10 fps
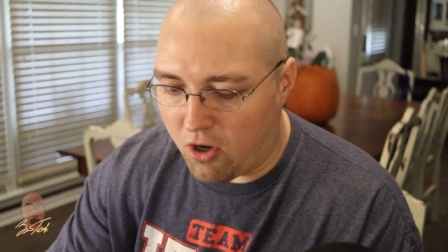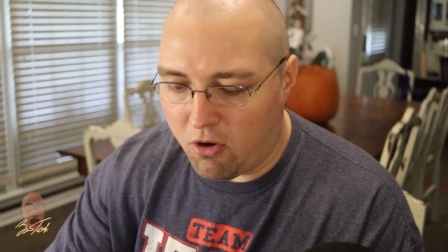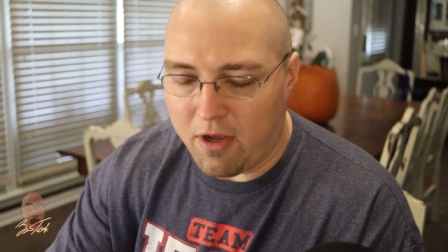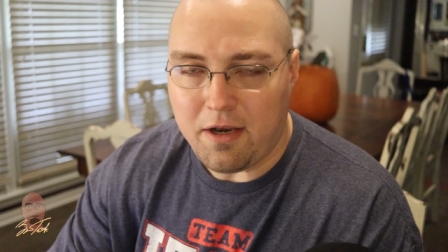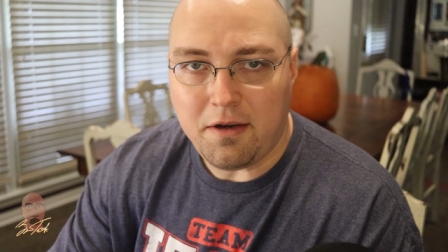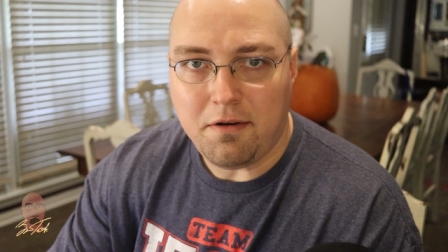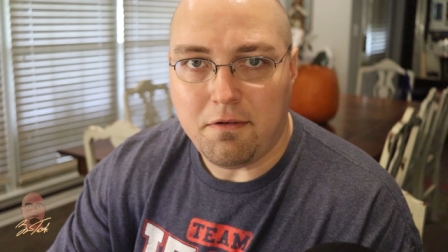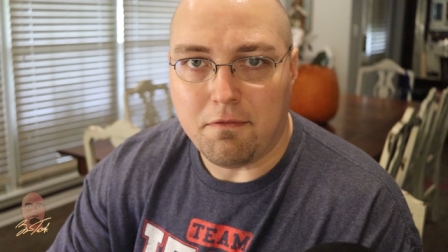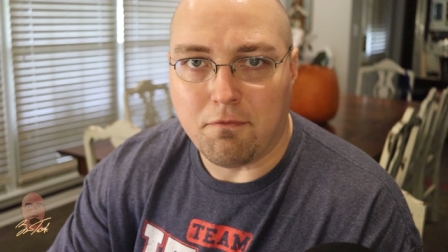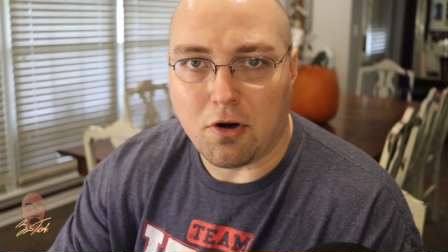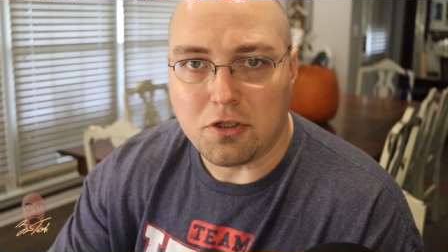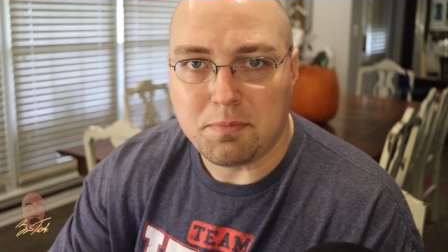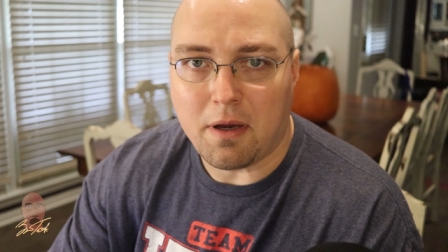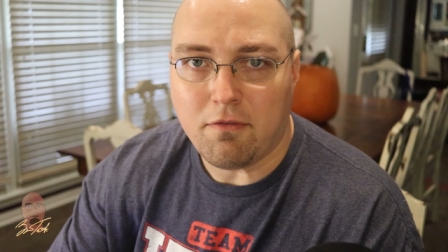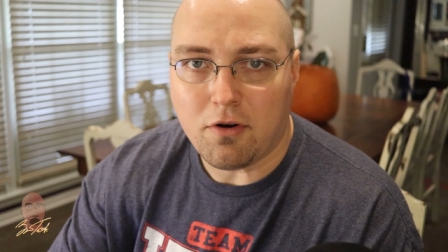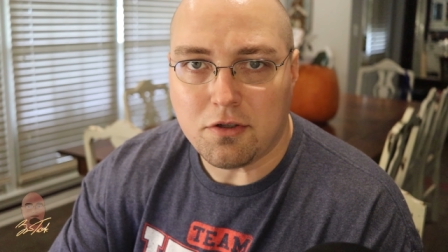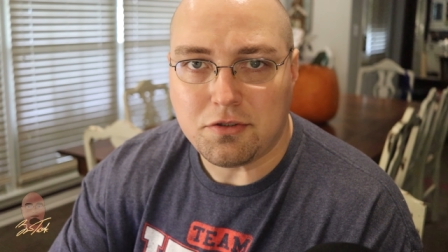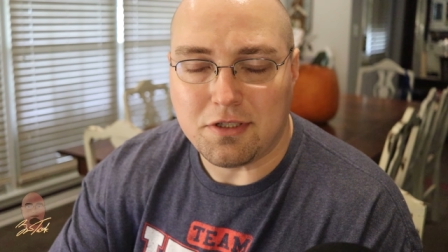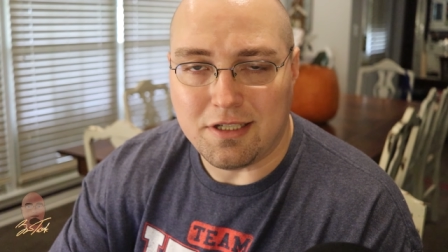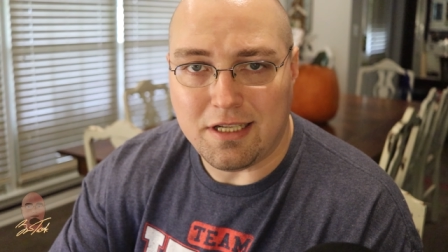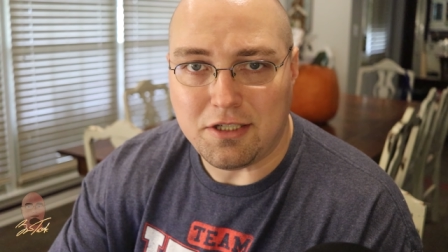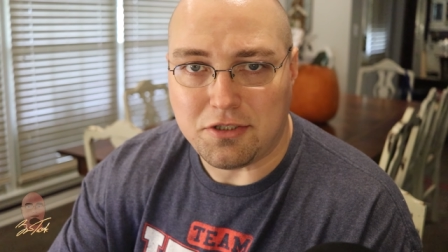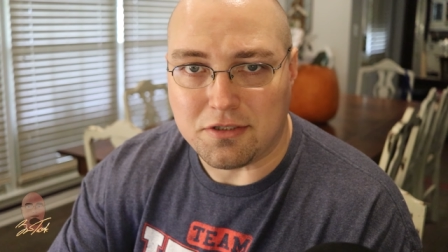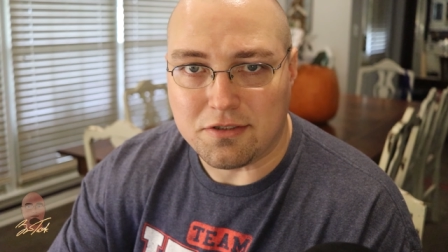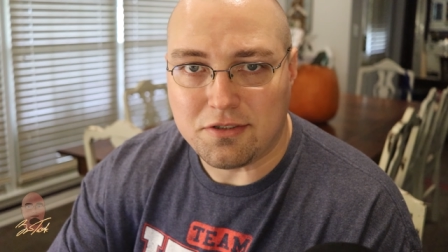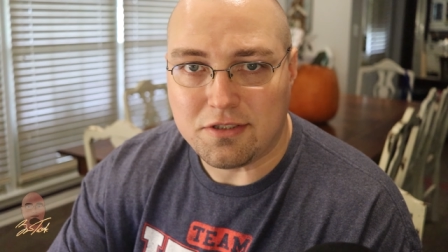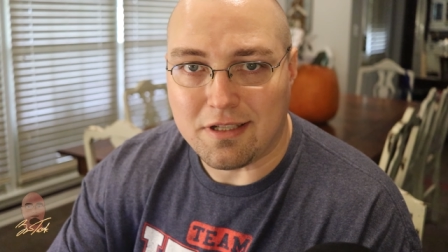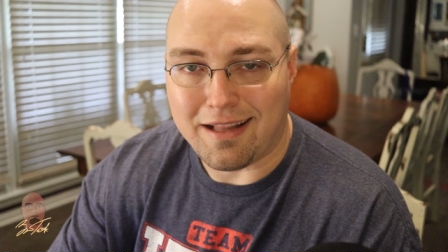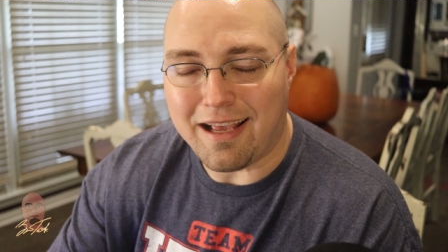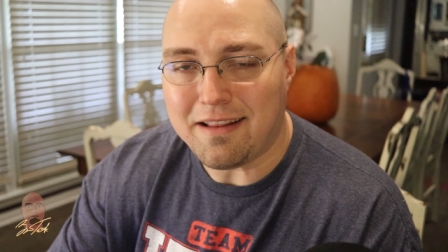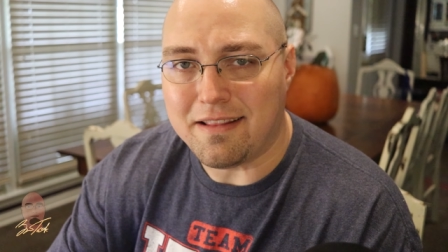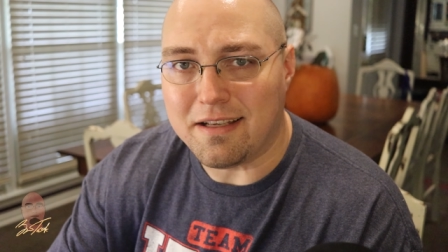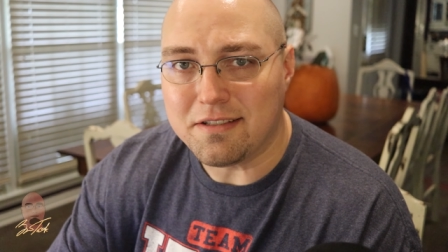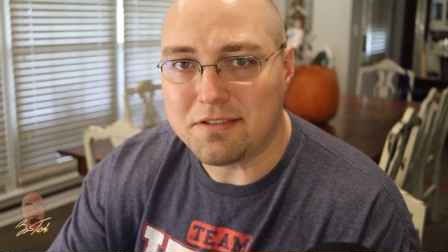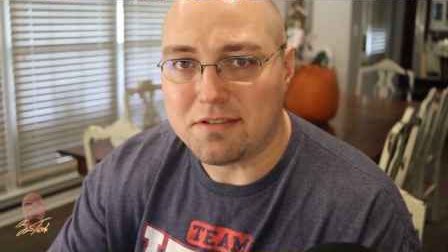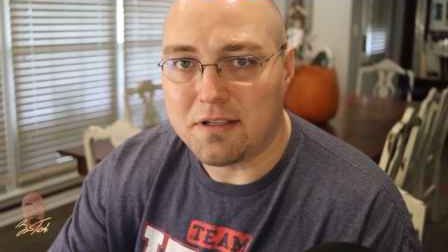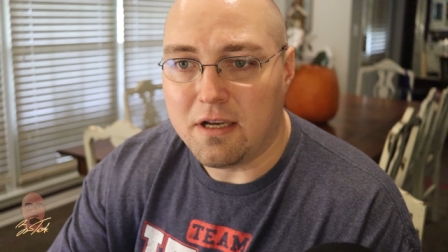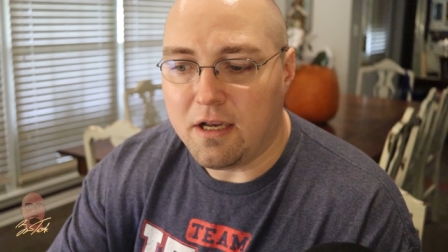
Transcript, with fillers: on verse by verse editions like this.